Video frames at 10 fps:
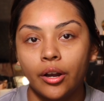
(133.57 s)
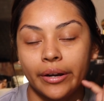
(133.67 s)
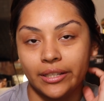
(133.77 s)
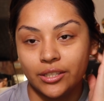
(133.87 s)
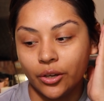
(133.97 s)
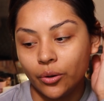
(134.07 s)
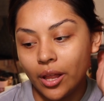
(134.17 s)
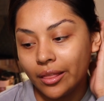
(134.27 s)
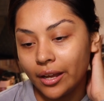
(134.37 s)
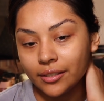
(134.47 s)
All right, so
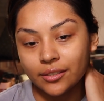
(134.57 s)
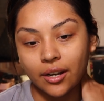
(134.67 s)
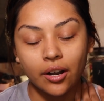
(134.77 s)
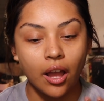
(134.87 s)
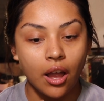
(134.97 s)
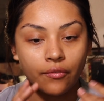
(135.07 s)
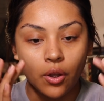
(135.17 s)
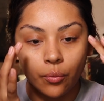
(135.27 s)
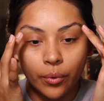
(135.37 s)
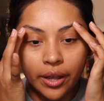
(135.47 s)
let's start off
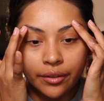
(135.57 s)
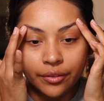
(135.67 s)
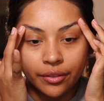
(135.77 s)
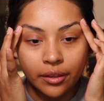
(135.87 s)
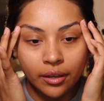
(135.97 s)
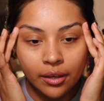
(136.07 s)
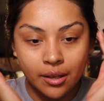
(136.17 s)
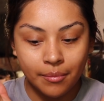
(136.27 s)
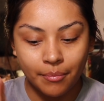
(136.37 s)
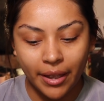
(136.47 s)
with
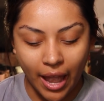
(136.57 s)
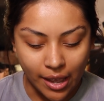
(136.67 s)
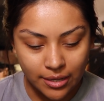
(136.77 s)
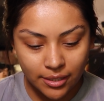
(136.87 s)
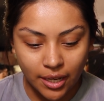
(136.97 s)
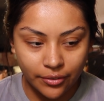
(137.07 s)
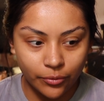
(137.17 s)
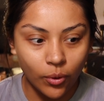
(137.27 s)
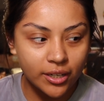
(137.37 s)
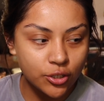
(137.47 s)
my eyes. I
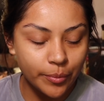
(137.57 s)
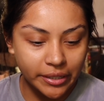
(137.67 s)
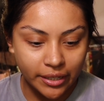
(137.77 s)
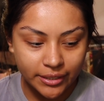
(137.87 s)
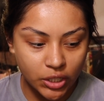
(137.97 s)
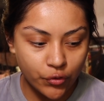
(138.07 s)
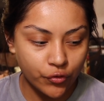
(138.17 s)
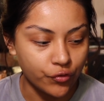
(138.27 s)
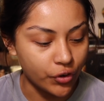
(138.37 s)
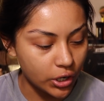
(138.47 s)
want to do my eyes
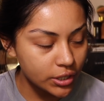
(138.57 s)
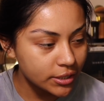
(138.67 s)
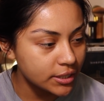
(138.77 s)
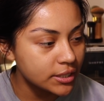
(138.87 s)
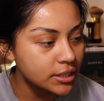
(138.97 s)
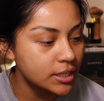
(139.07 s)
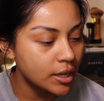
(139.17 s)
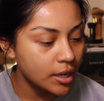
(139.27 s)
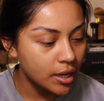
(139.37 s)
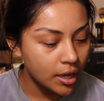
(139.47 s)
first,
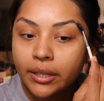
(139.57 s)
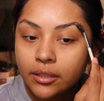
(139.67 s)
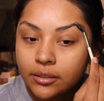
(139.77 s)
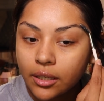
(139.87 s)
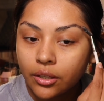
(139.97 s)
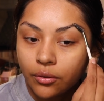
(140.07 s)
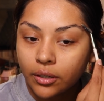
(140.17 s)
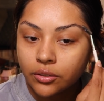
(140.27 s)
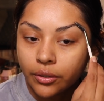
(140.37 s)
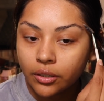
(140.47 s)
because you
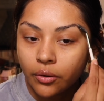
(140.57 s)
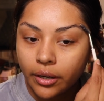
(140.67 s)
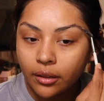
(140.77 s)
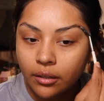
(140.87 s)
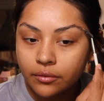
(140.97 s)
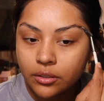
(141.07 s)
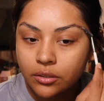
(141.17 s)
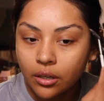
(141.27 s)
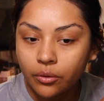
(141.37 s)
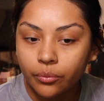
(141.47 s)
guys already know I love to
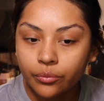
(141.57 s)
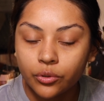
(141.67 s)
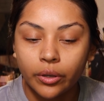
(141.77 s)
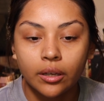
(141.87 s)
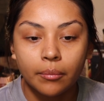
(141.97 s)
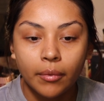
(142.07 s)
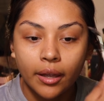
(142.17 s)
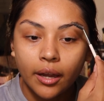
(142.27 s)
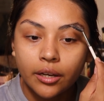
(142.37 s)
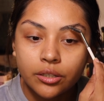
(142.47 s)
start doing my
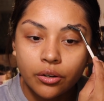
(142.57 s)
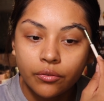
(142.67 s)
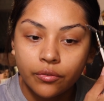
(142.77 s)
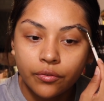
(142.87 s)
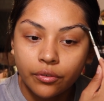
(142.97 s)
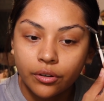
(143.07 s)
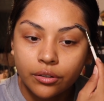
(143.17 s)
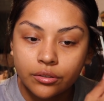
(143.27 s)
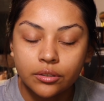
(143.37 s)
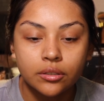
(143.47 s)
eyeshadow
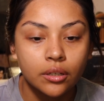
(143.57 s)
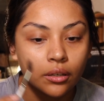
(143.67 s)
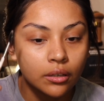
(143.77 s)
first.